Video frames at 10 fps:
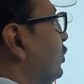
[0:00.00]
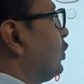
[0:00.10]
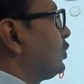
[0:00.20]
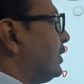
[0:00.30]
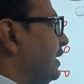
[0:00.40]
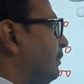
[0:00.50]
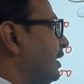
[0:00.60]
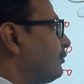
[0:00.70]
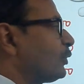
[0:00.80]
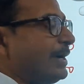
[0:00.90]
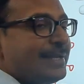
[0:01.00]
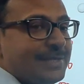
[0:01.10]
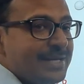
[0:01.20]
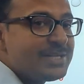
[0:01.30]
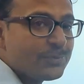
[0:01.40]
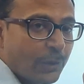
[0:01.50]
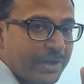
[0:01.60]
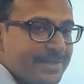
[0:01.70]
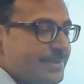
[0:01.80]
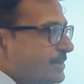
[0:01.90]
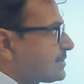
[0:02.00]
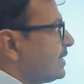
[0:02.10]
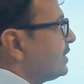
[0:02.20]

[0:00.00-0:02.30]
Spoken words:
know, double of 23 is 46.